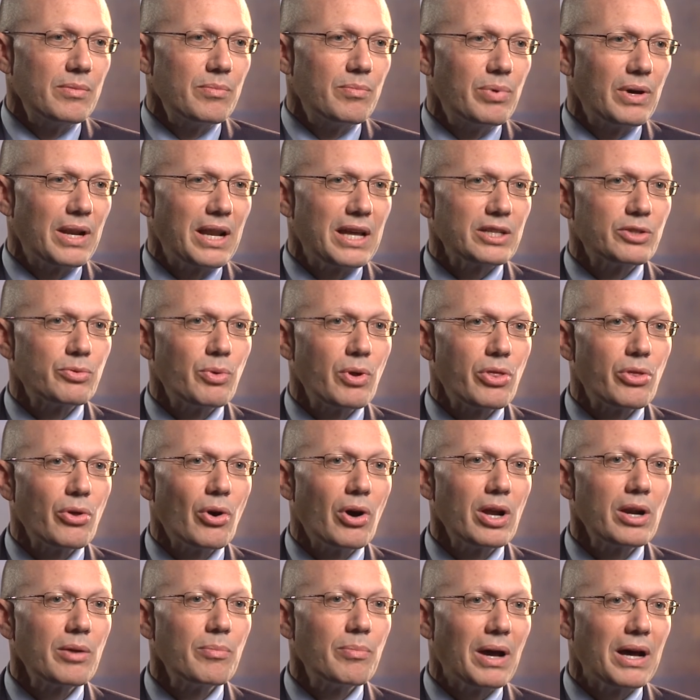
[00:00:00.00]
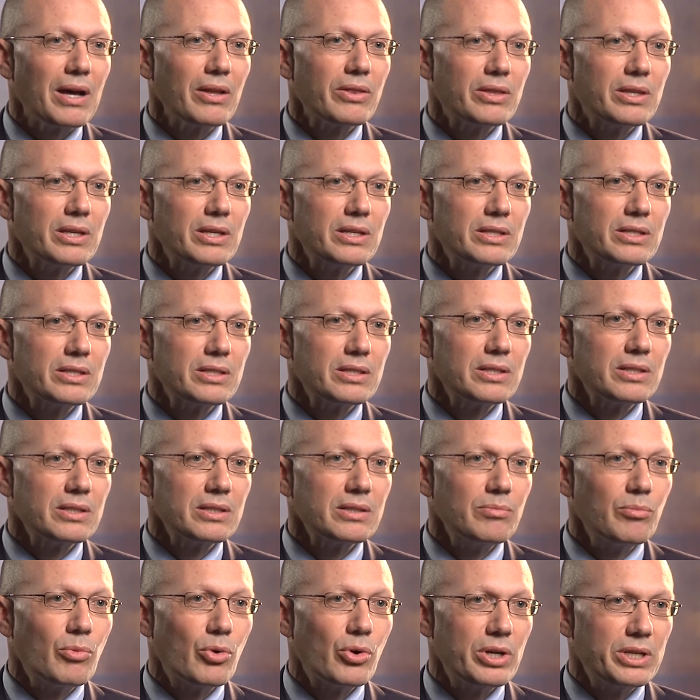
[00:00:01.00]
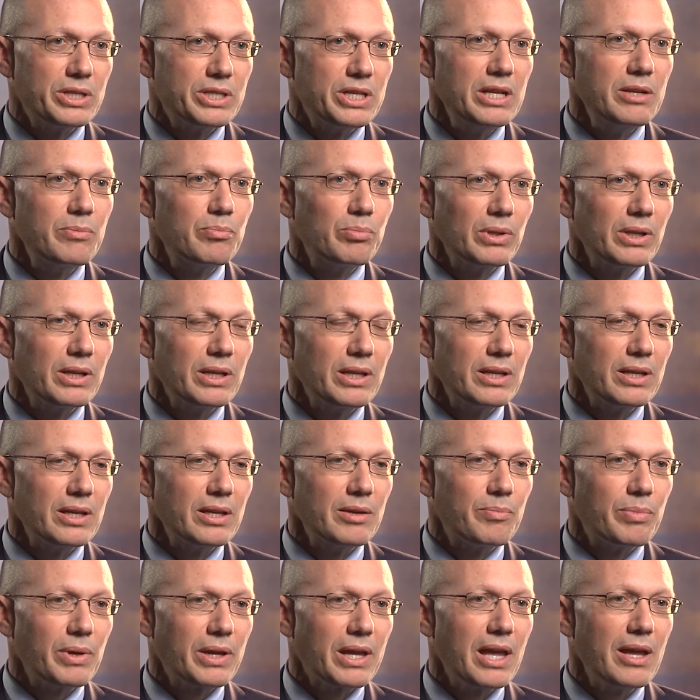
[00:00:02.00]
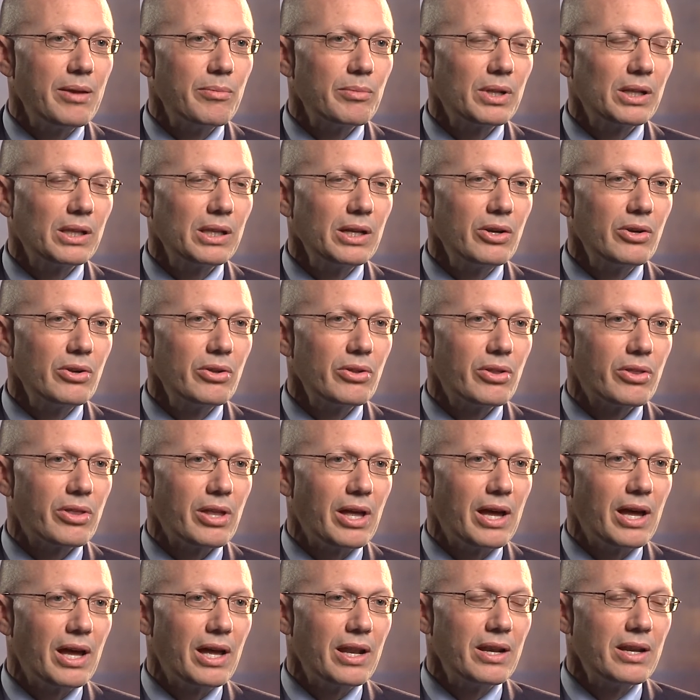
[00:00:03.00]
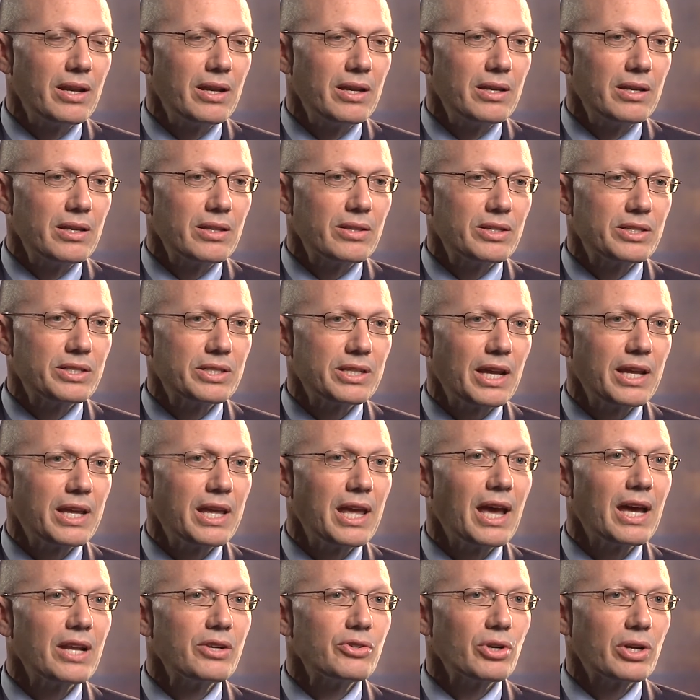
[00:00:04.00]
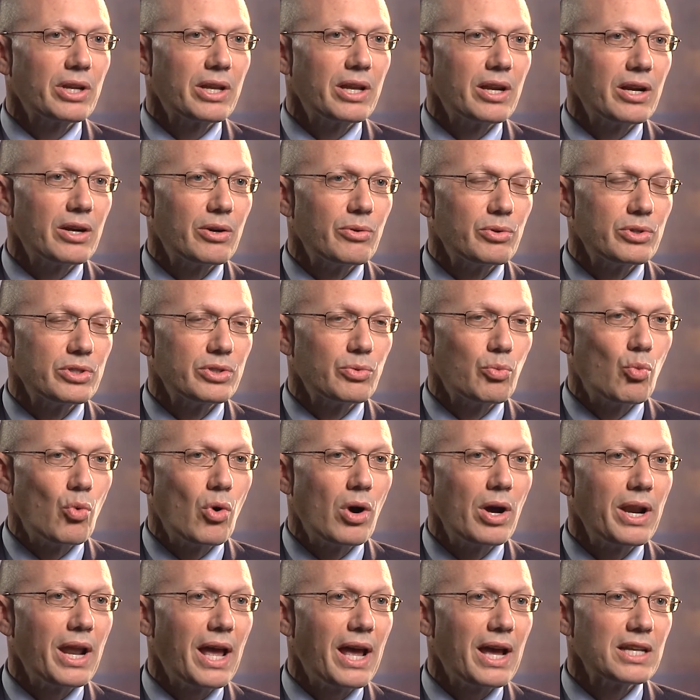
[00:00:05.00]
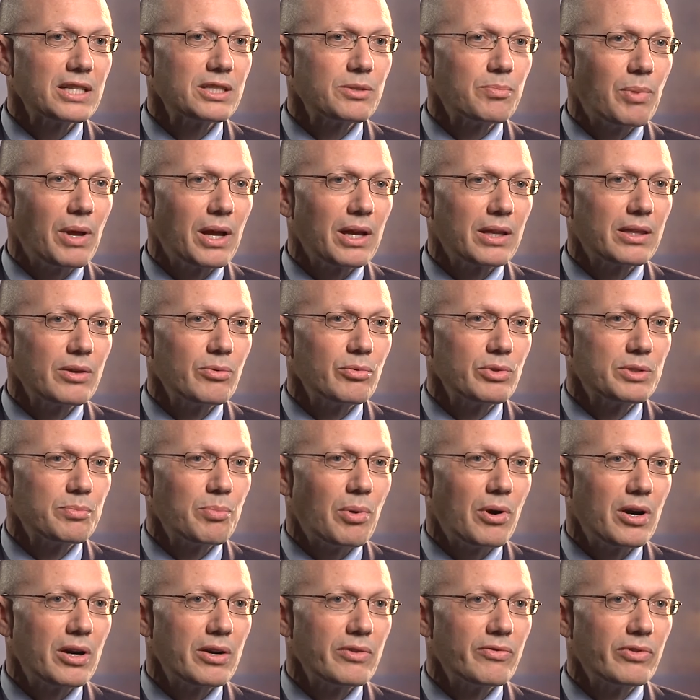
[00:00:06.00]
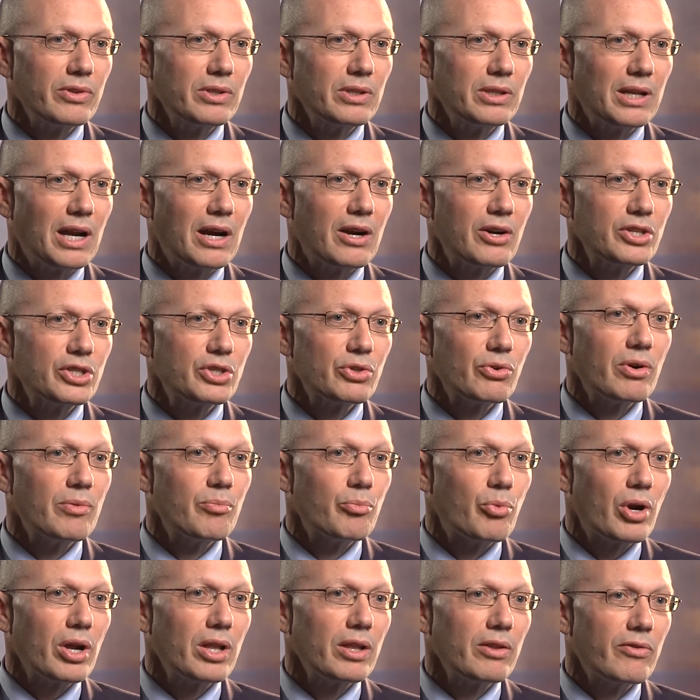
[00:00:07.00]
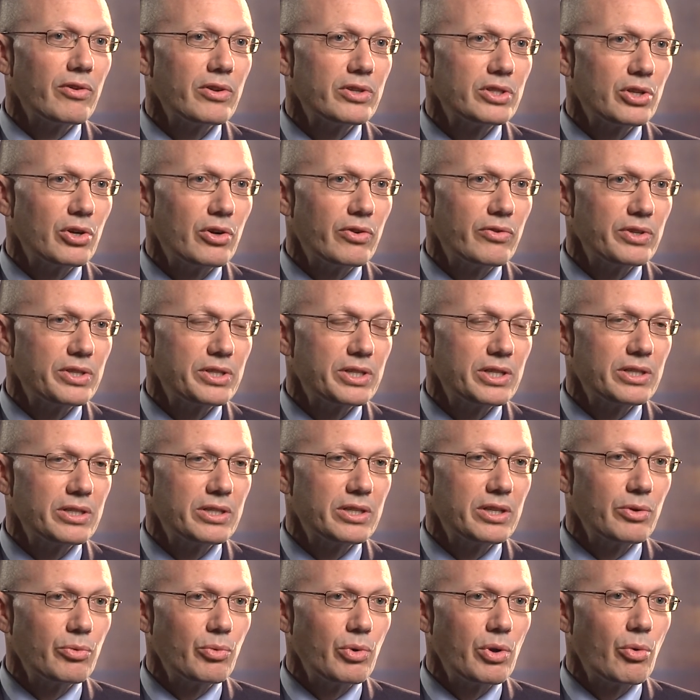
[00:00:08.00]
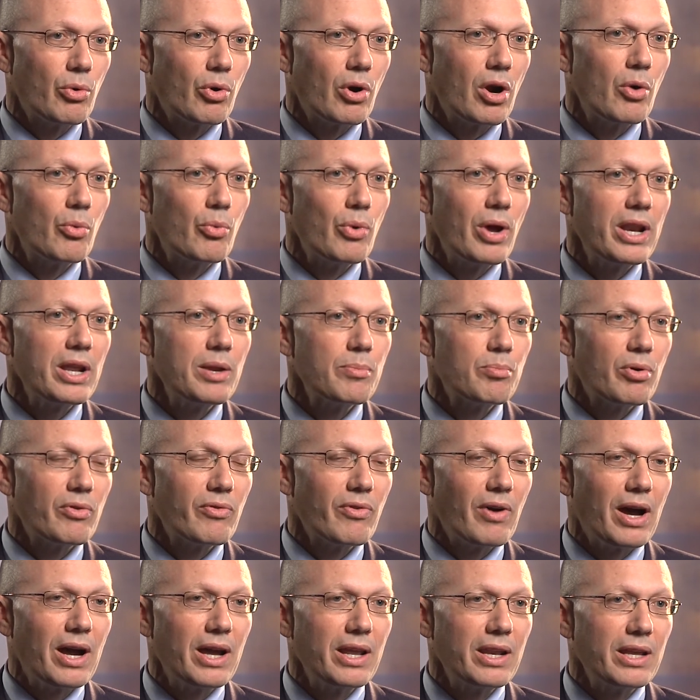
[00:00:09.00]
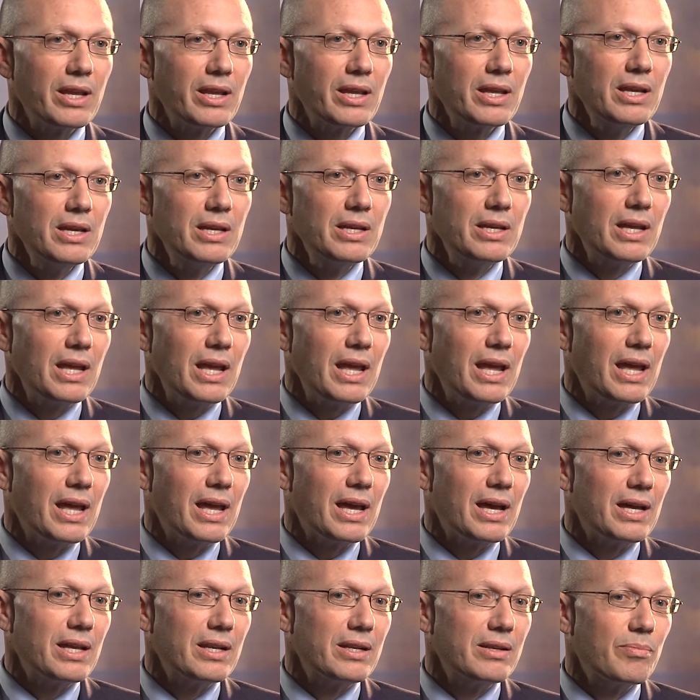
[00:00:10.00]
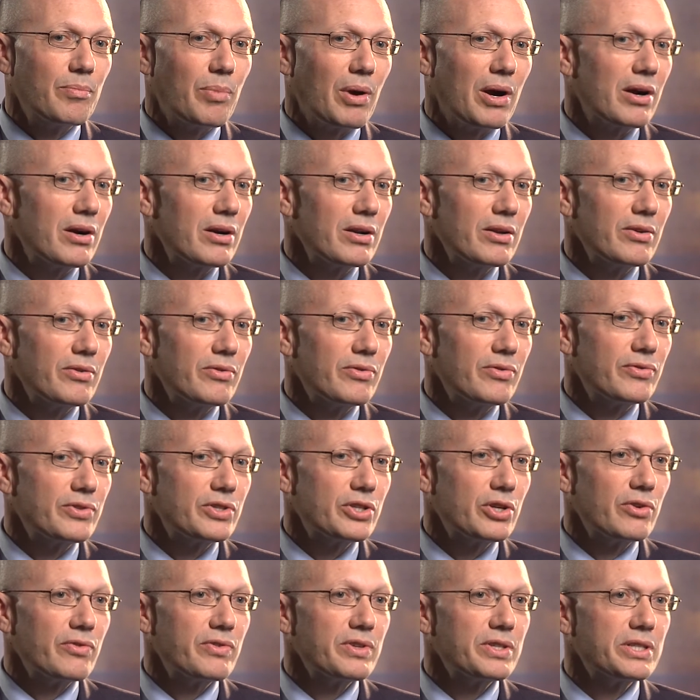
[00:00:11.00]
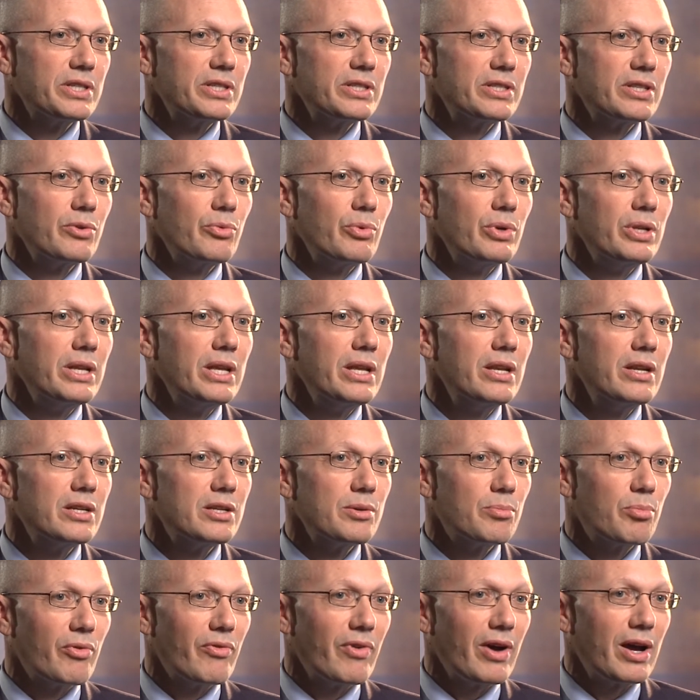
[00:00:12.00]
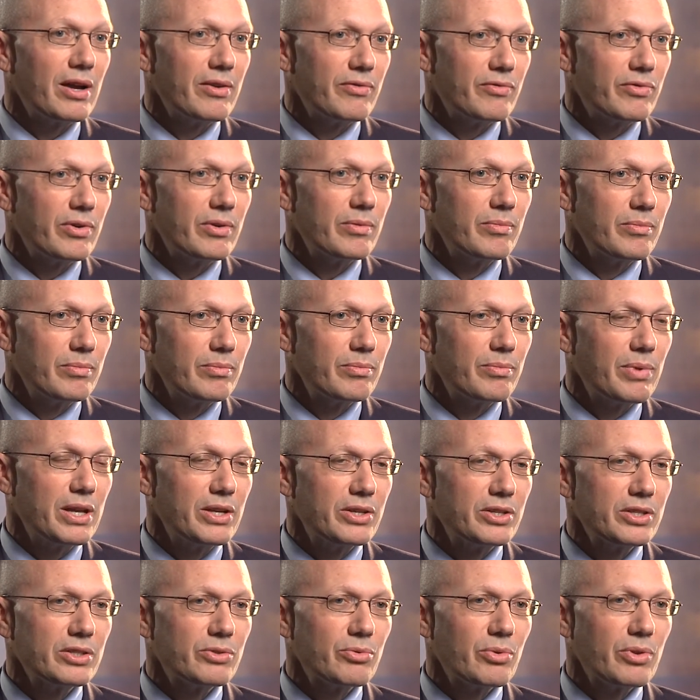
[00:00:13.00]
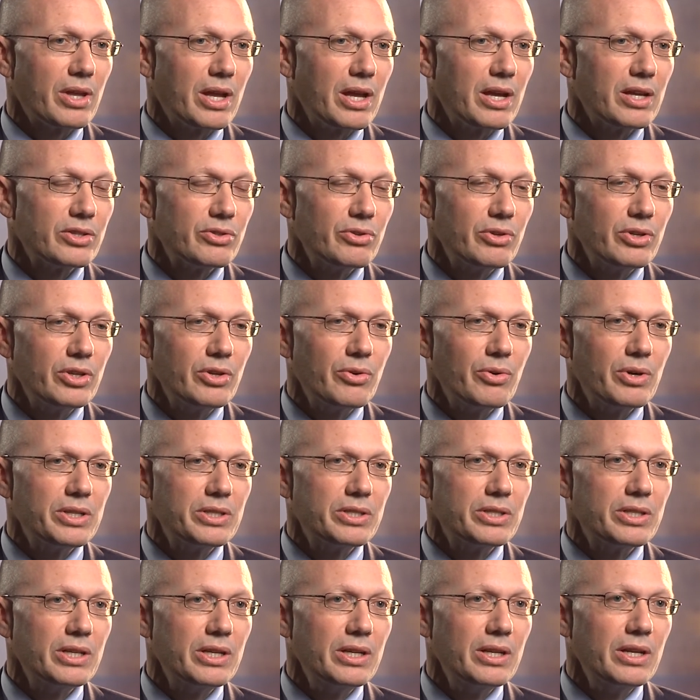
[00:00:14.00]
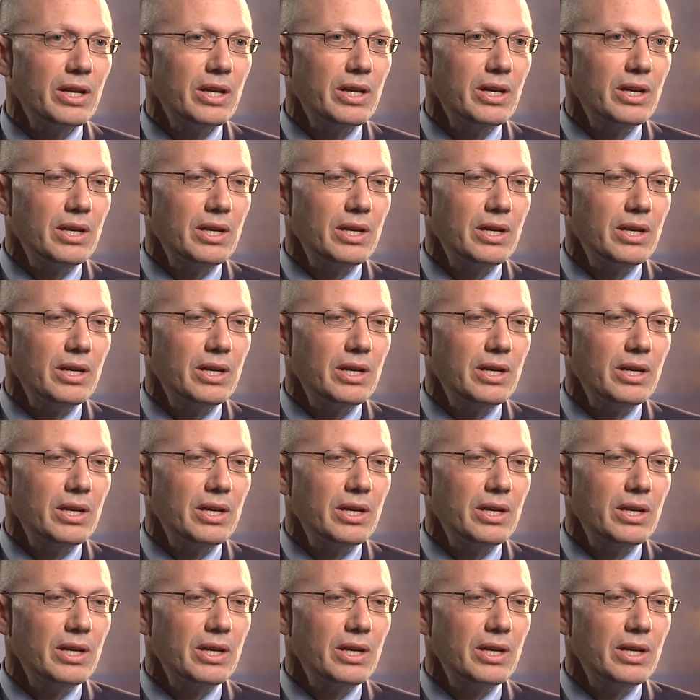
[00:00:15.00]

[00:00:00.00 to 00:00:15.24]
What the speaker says: But as we thought about this more deeply, it became clear that the psychiatric care was one aspect that was part of a larger umbrella of services that we were already providing and part of services that we needed to provide for patients with cancer at UNC.